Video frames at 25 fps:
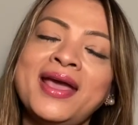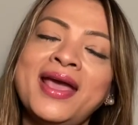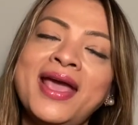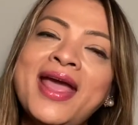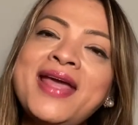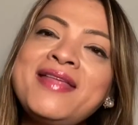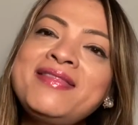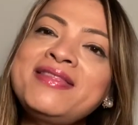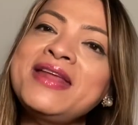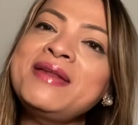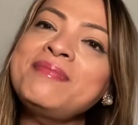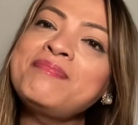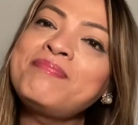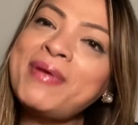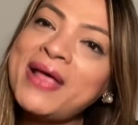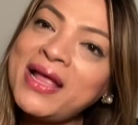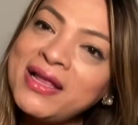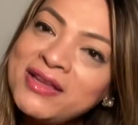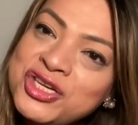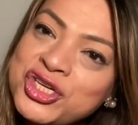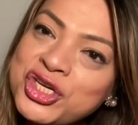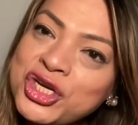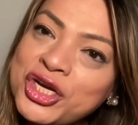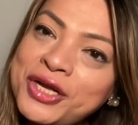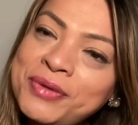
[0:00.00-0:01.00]
And then
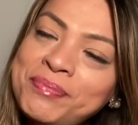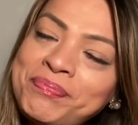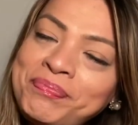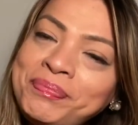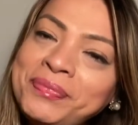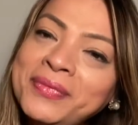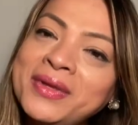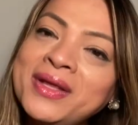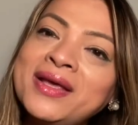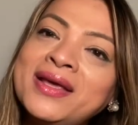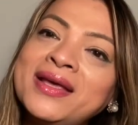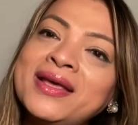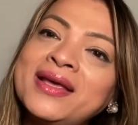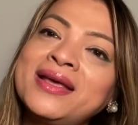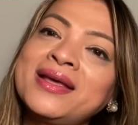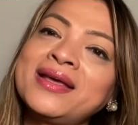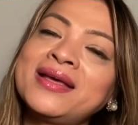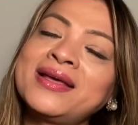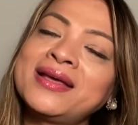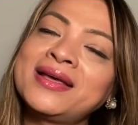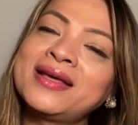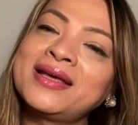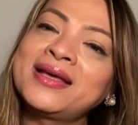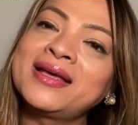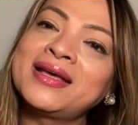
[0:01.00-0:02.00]
Belgium,
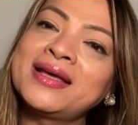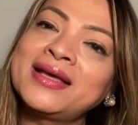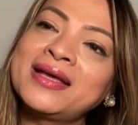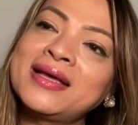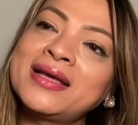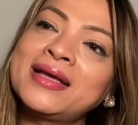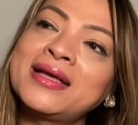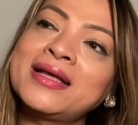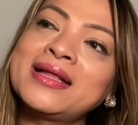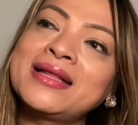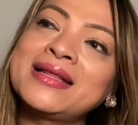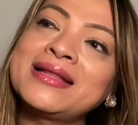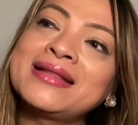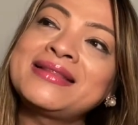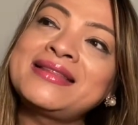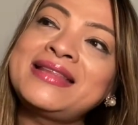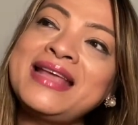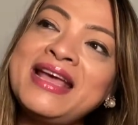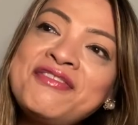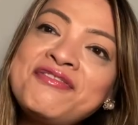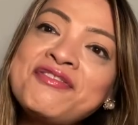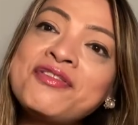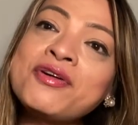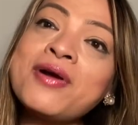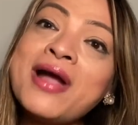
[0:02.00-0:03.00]

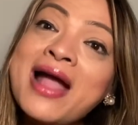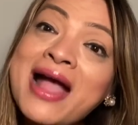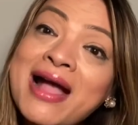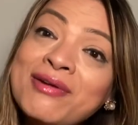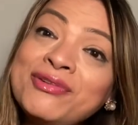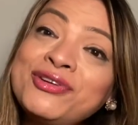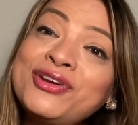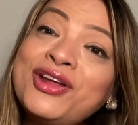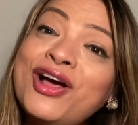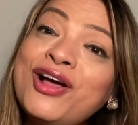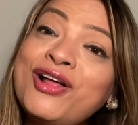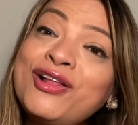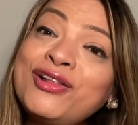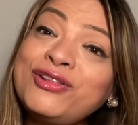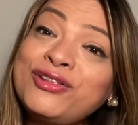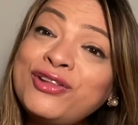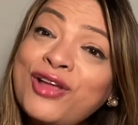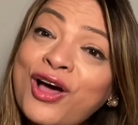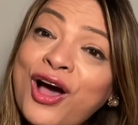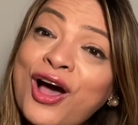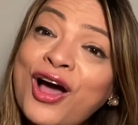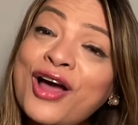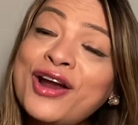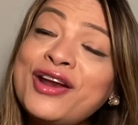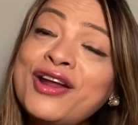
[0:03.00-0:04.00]
they've crowned a
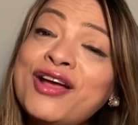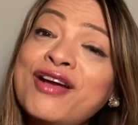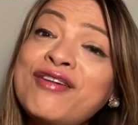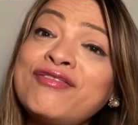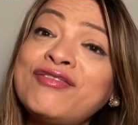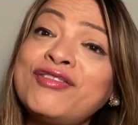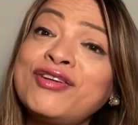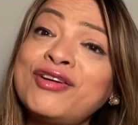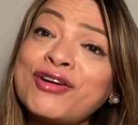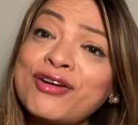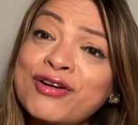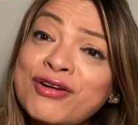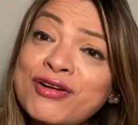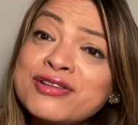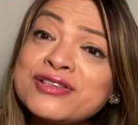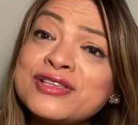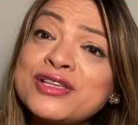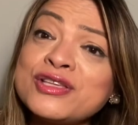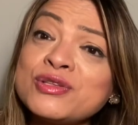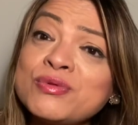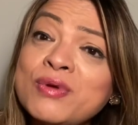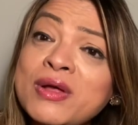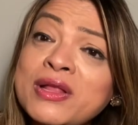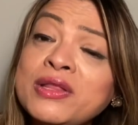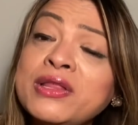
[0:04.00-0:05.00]
lot of girls
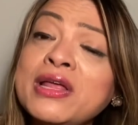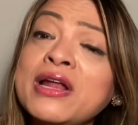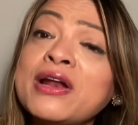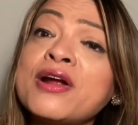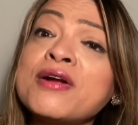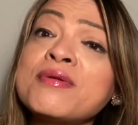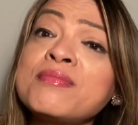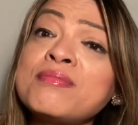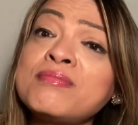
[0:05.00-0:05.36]
as well that are